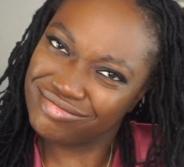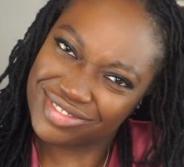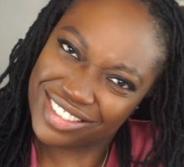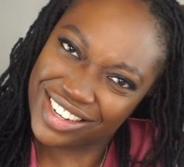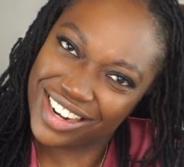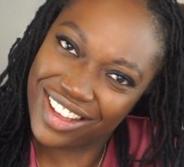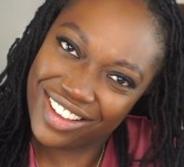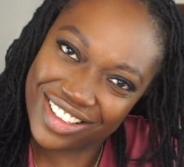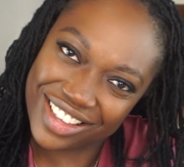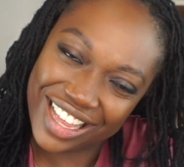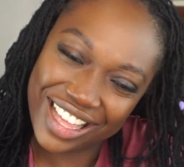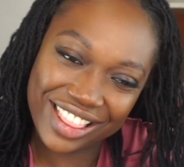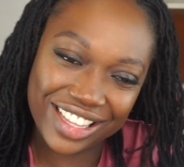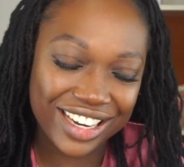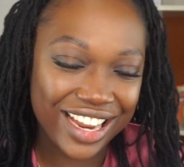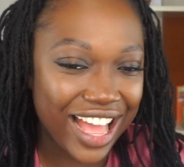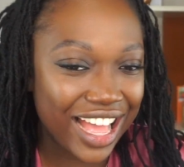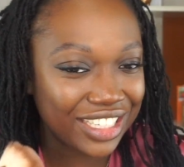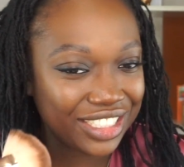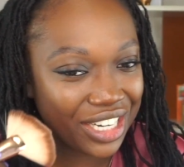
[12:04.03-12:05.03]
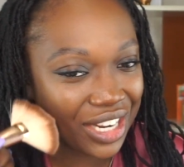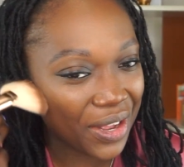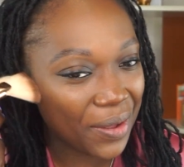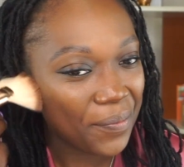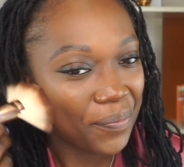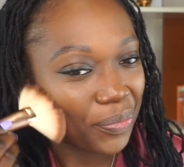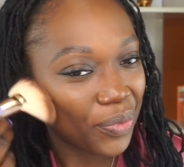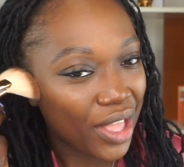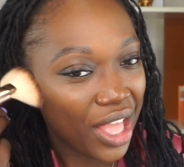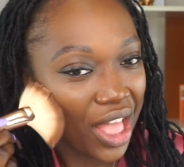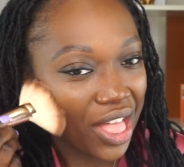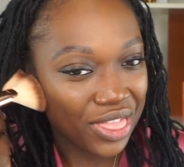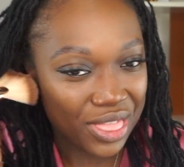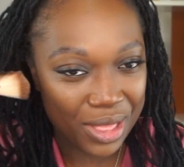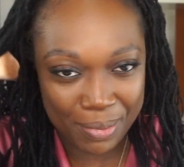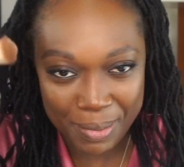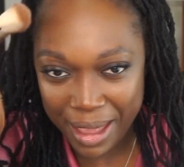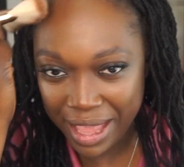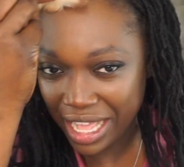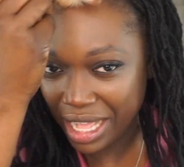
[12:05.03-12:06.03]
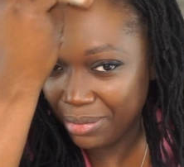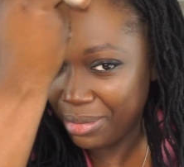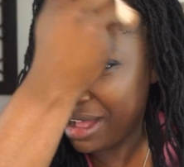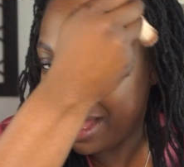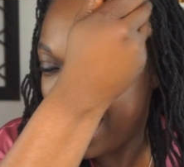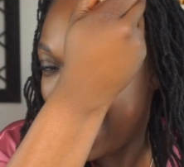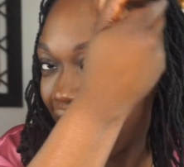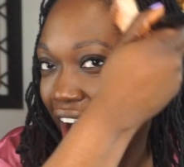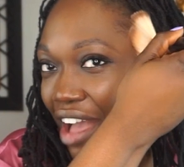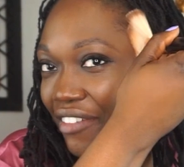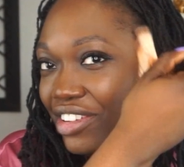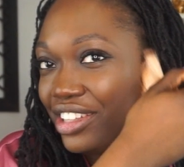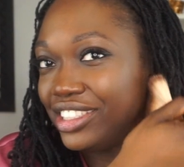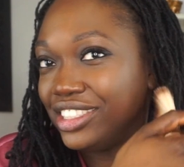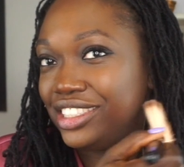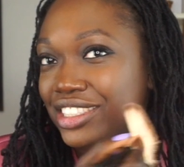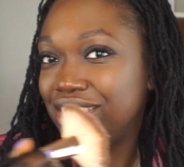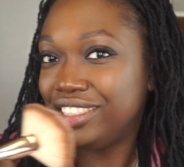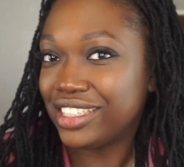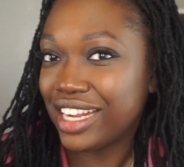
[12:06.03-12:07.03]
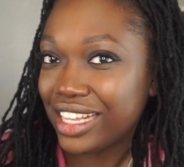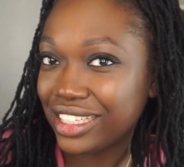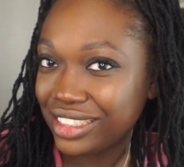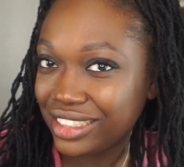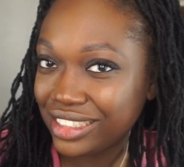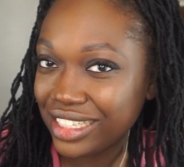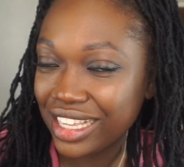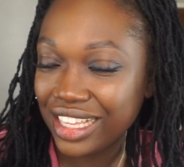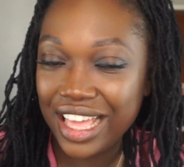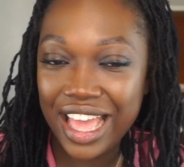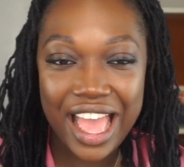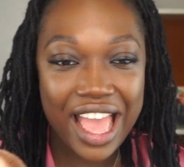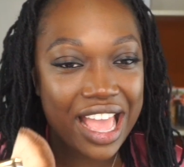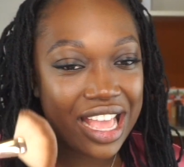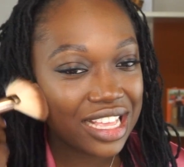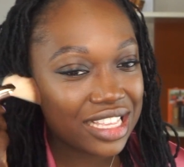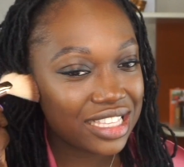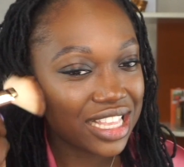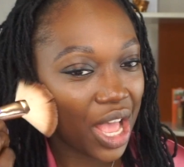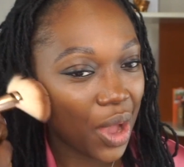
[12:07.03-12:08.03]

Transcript: You get the logic? The makeup, I have it just in case.